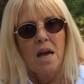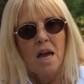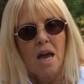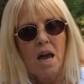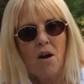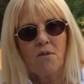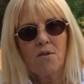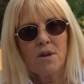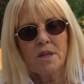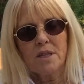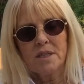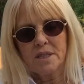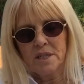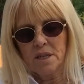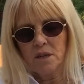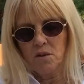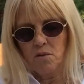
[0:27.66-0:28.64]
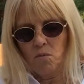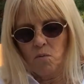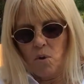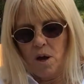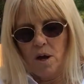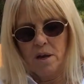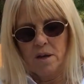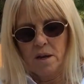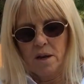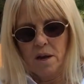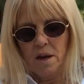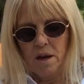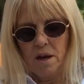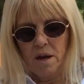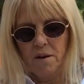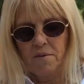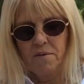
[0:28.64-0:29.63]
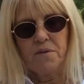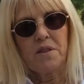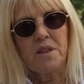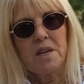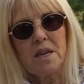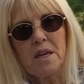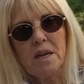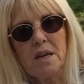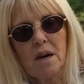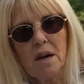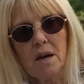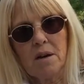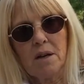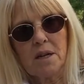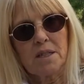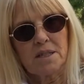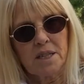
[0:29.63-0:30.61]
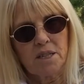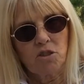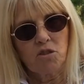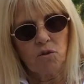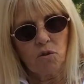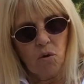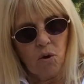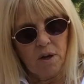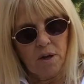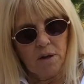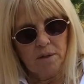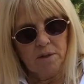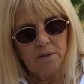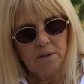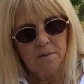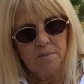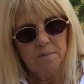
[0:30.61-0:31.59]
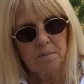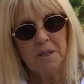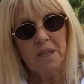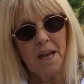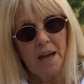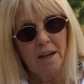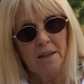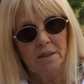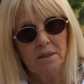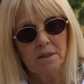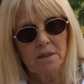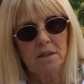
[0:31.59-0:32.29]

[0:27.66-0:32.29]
Every single one of the essential oils plants